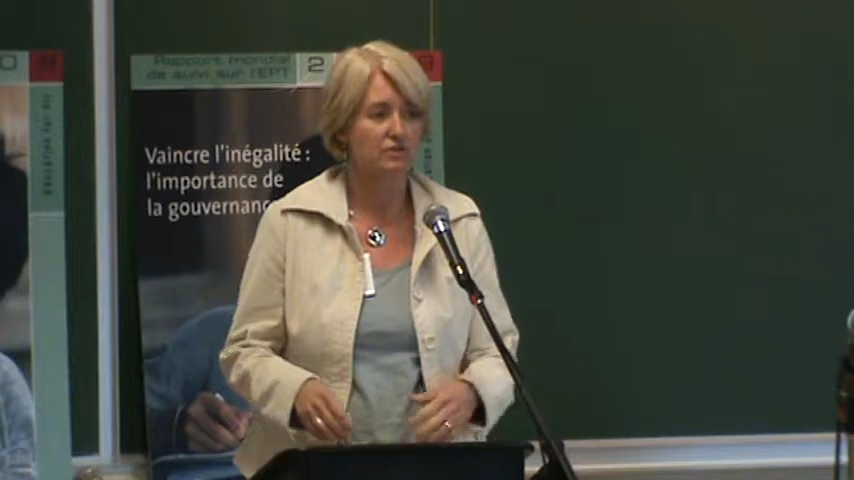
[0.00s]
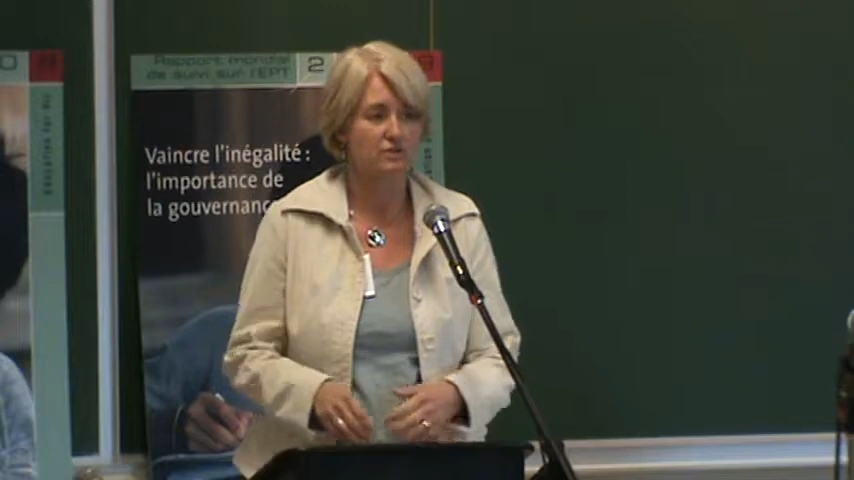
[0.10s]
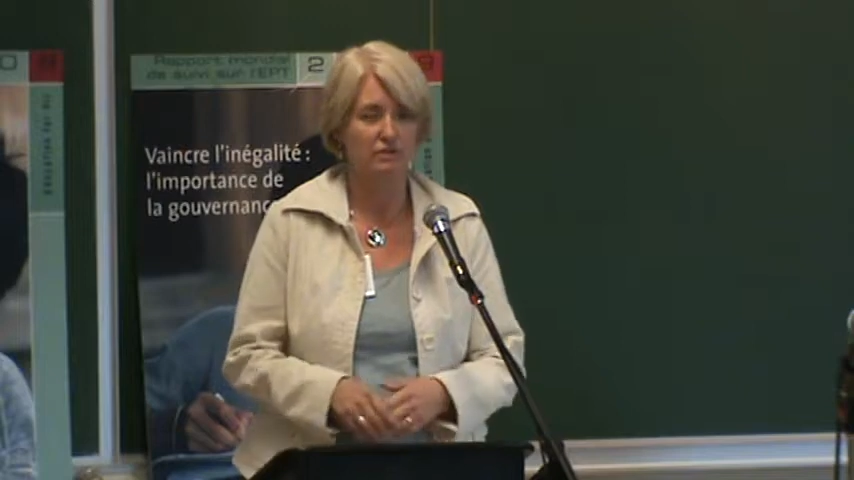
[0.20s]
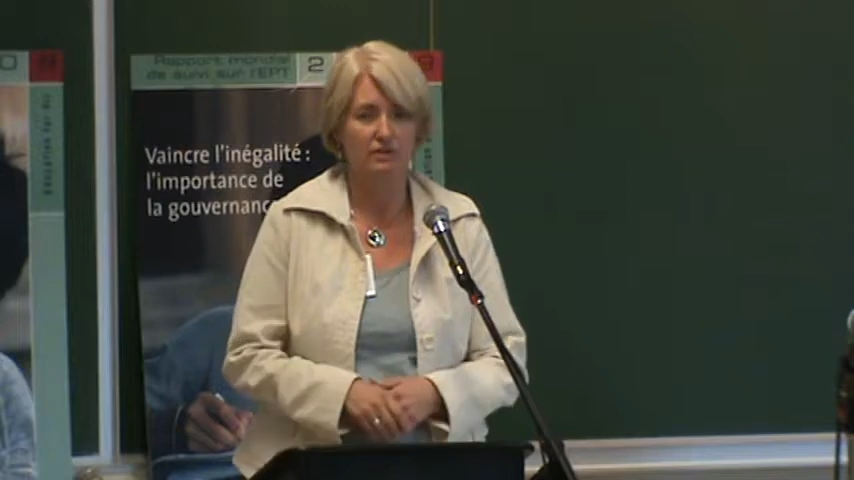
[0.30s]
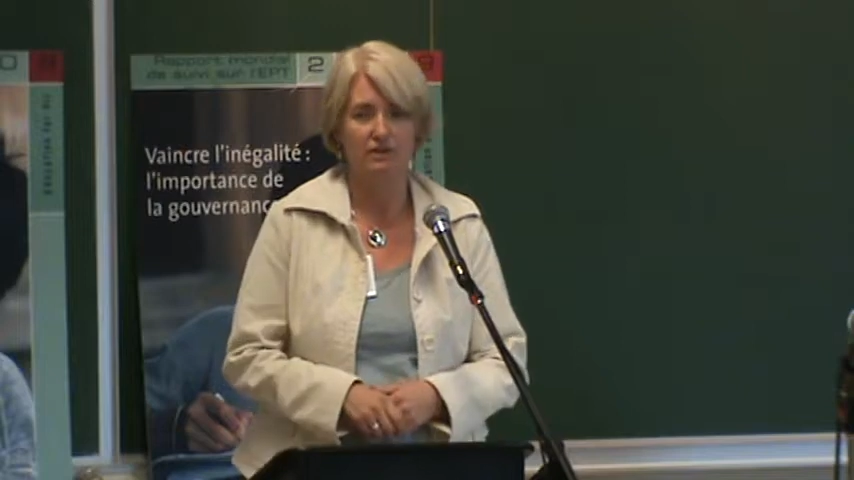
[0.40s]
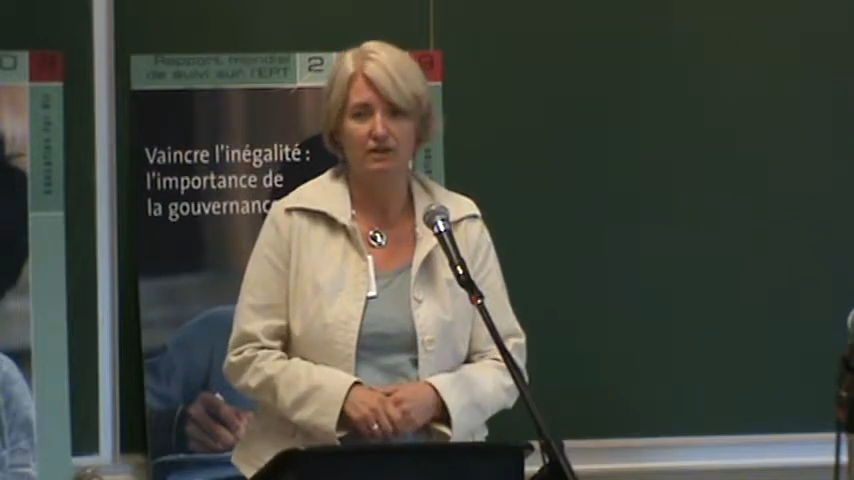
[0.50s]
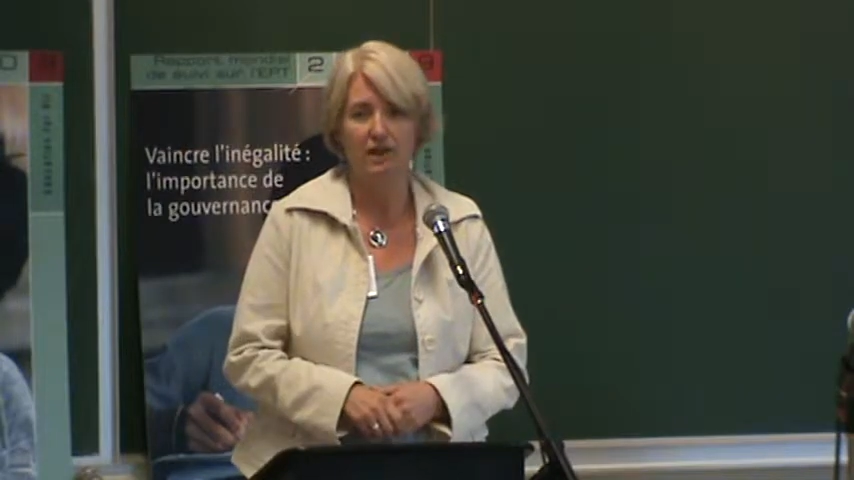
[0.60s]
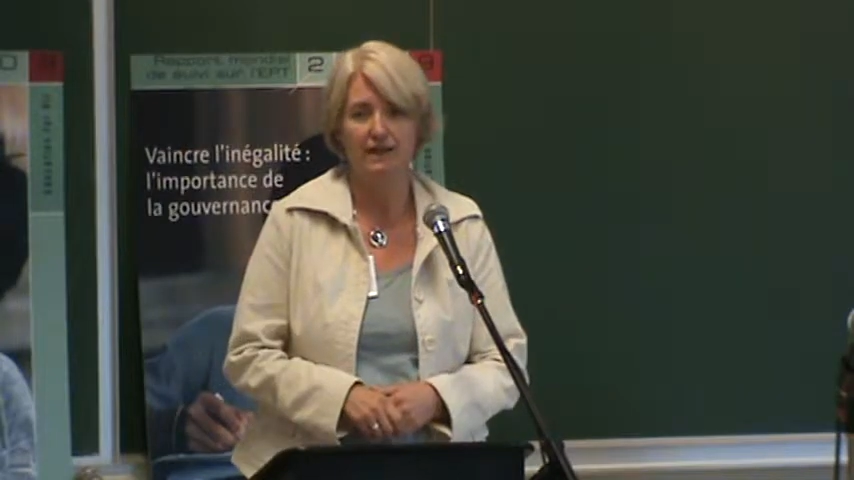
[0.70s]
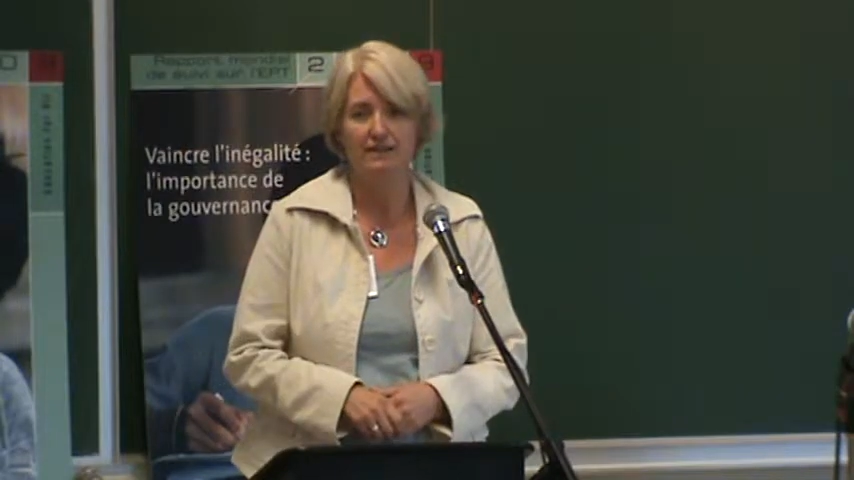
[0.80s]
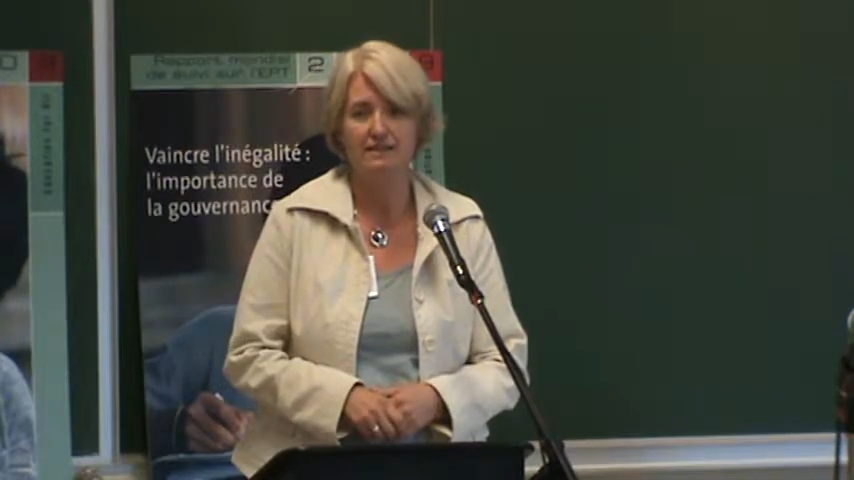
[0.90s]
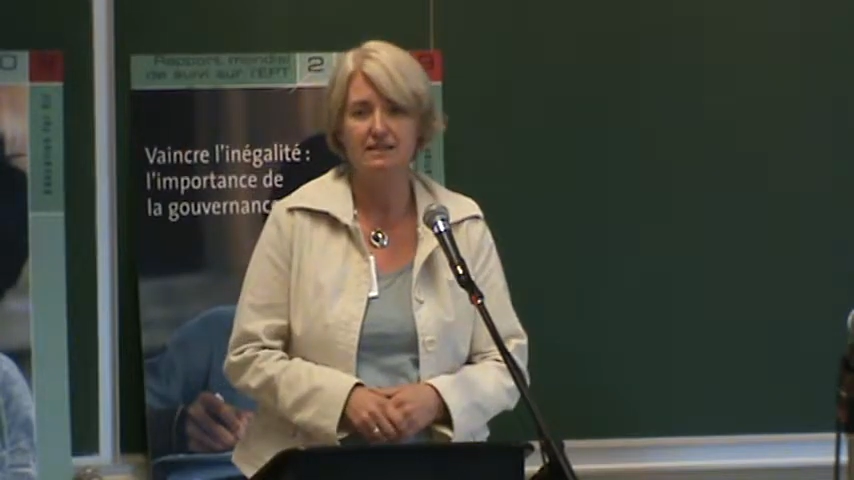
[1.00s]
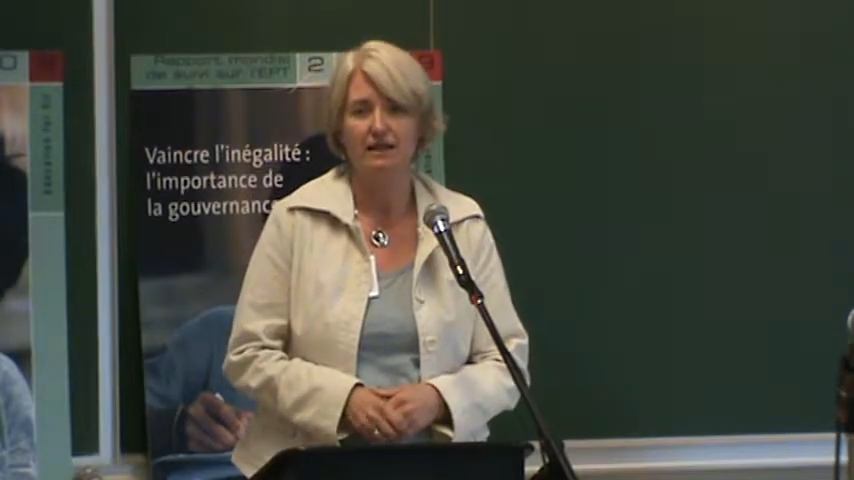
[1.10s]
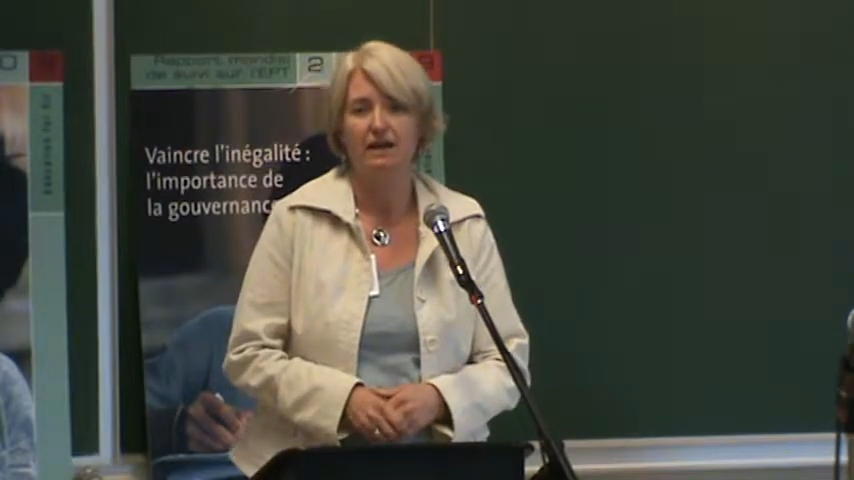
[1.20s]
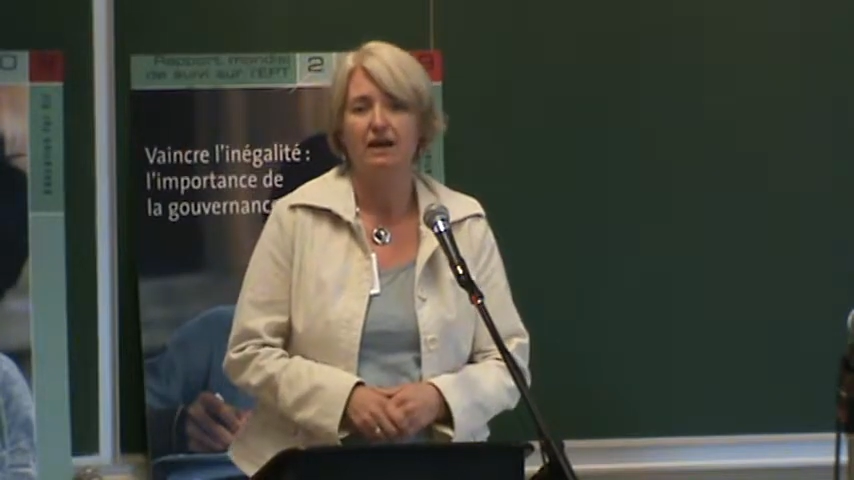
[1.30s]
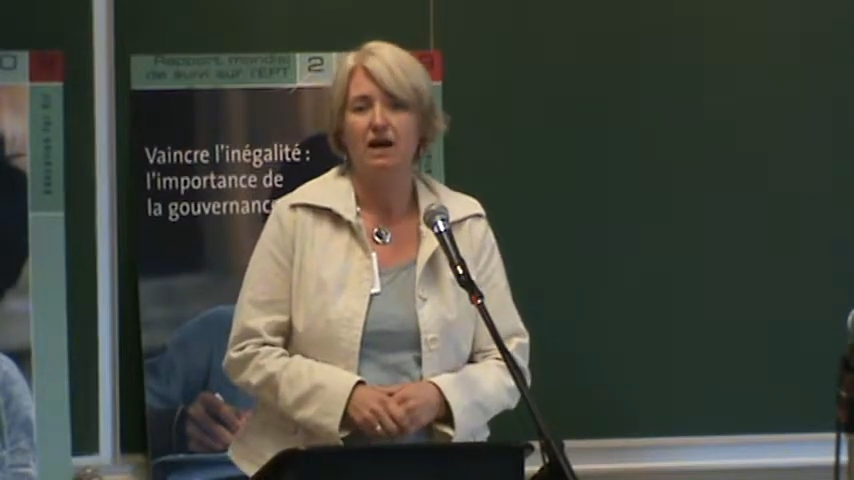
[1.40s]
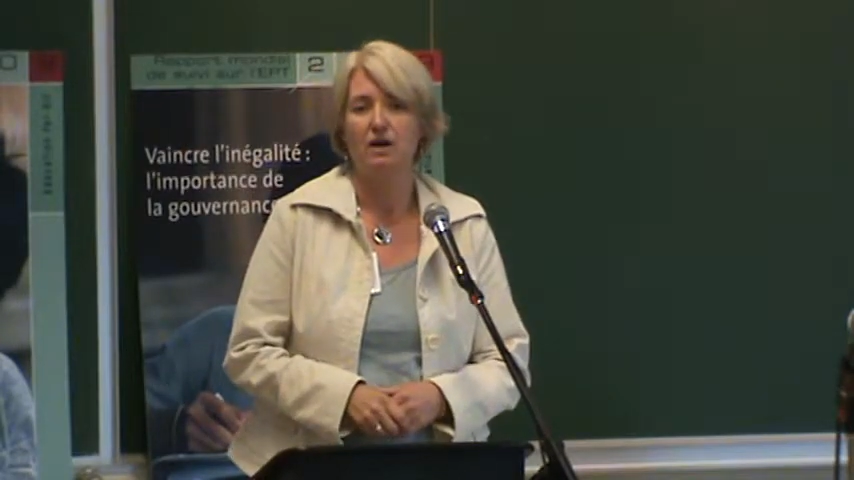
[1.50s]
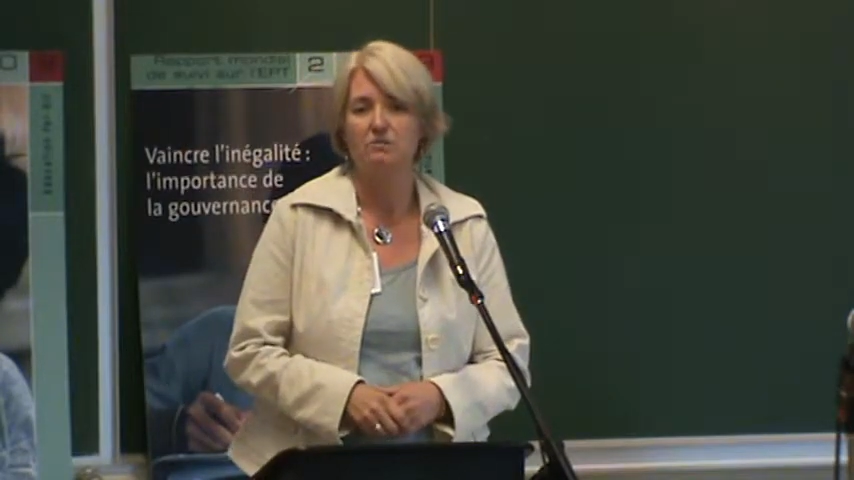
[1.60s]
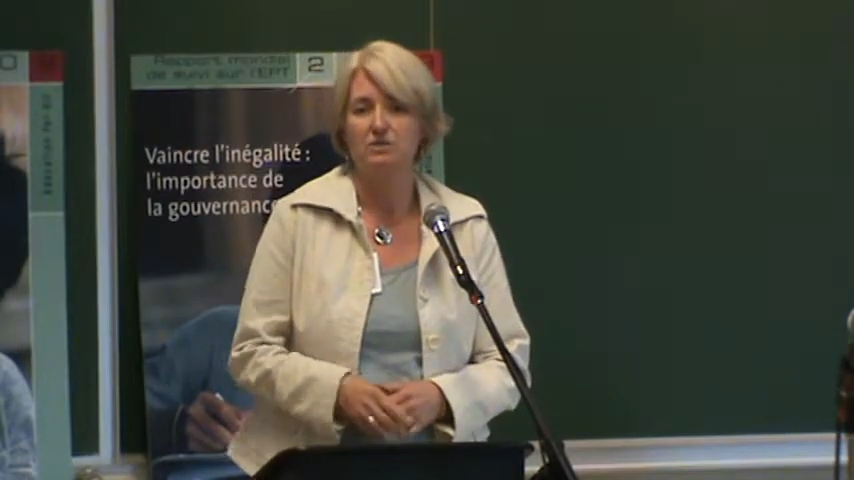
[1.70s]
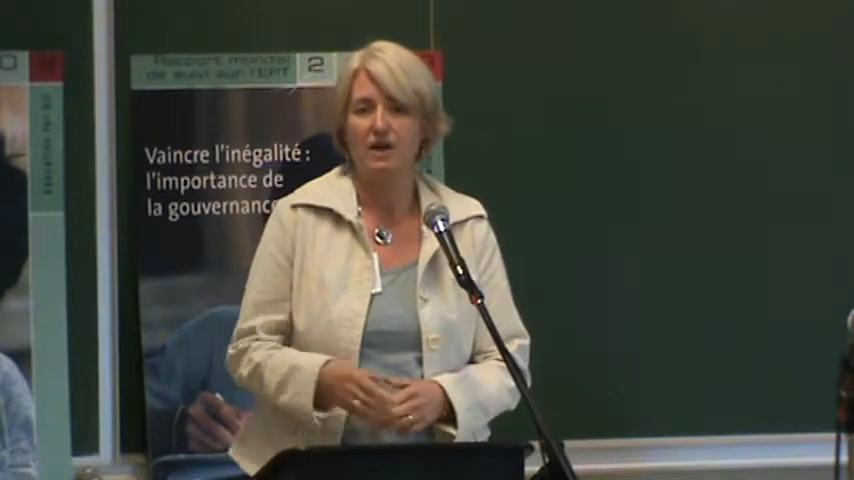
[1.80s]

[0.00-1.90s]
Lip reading: Children Alliance to